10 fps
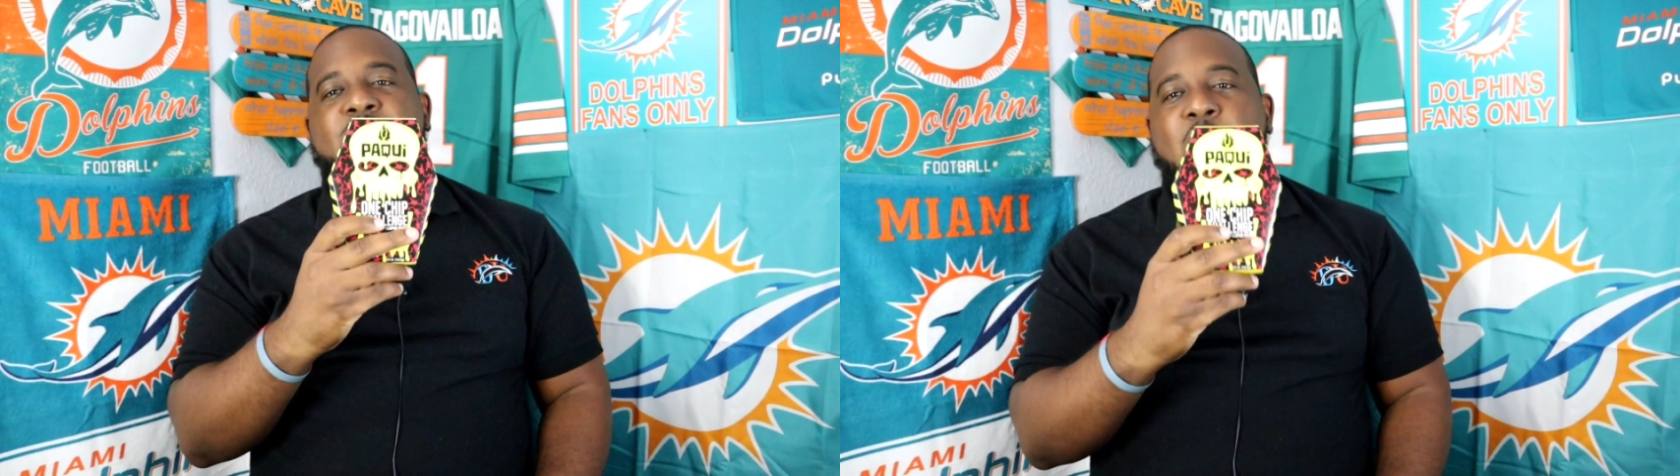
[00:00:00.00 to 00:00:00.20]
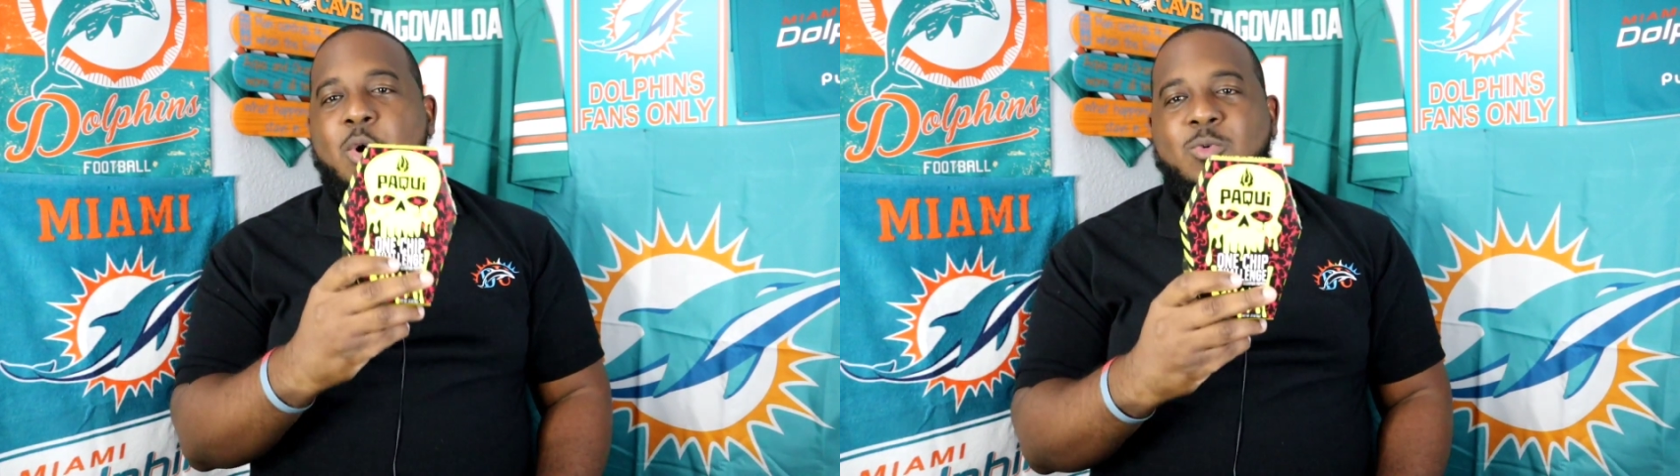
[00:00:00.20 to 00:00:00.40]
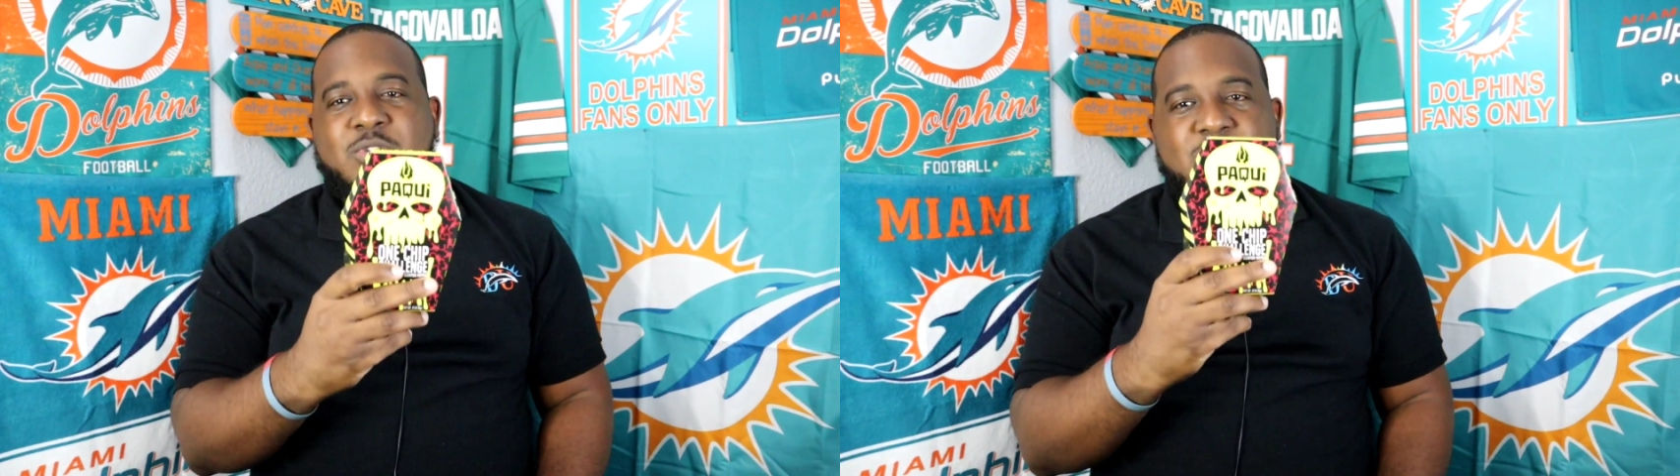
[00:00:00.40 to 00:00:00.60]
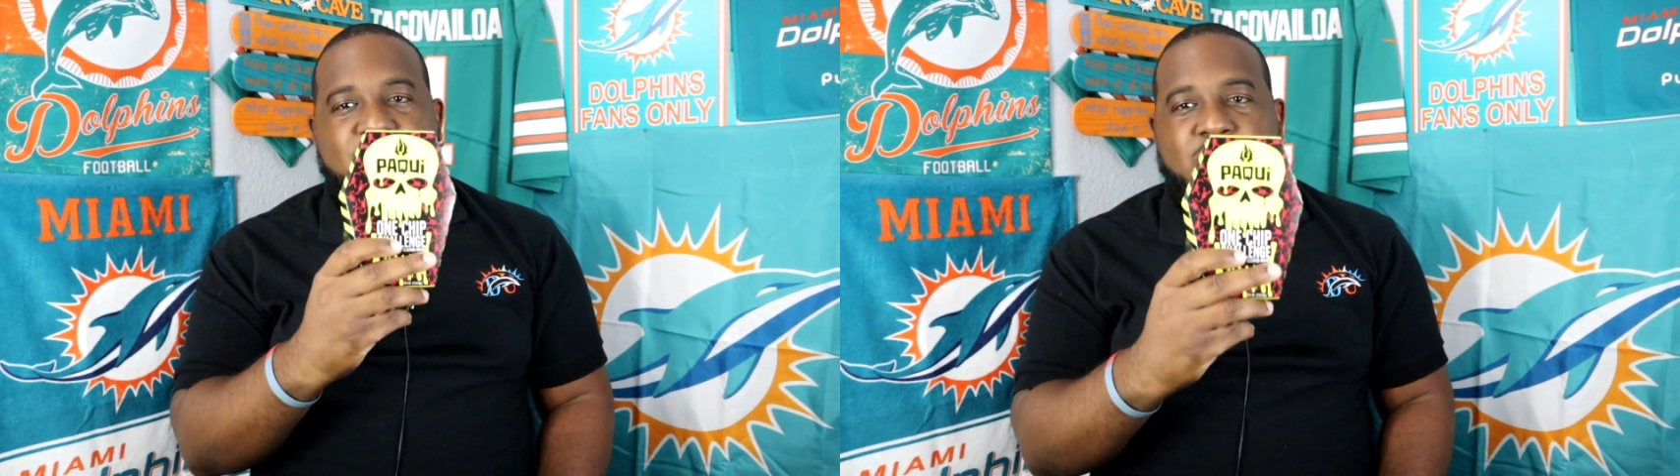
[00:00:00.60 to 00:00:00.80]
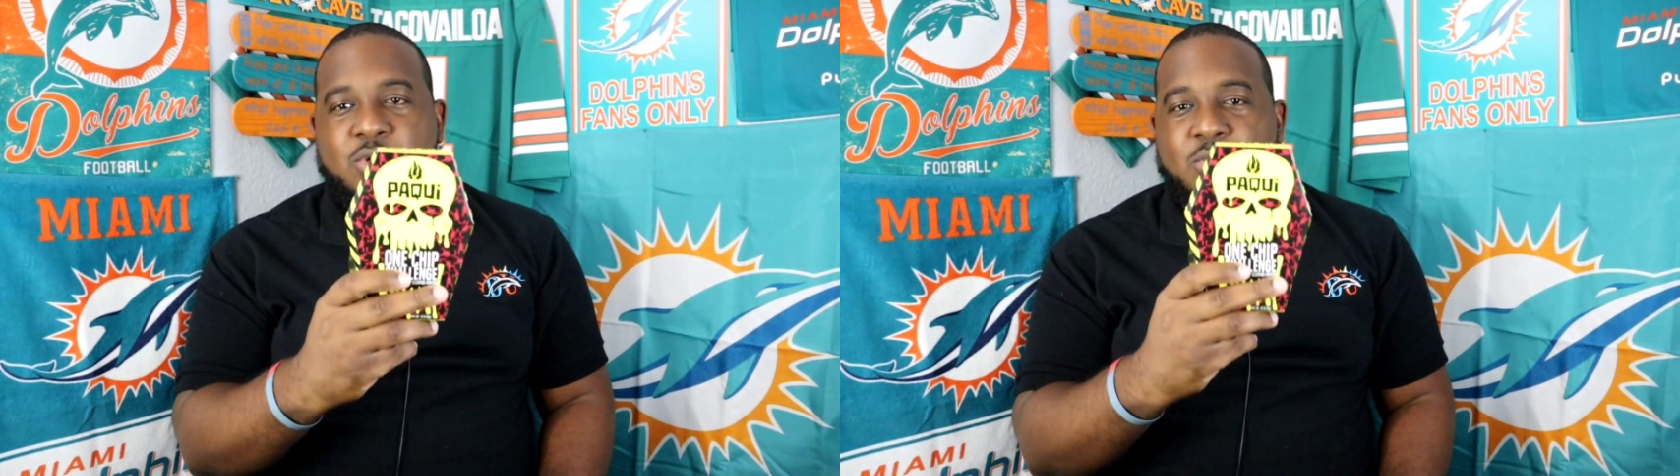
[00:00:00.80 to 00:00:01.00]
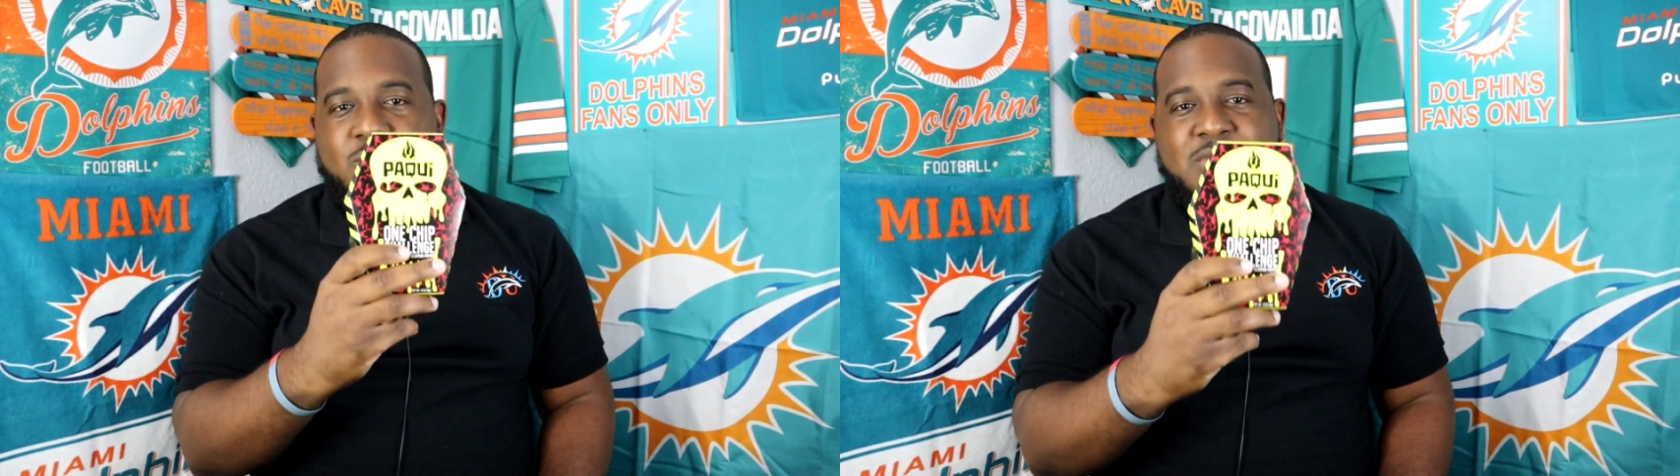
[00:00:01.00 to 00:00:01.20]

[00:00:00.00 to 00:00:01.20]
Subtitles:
don't do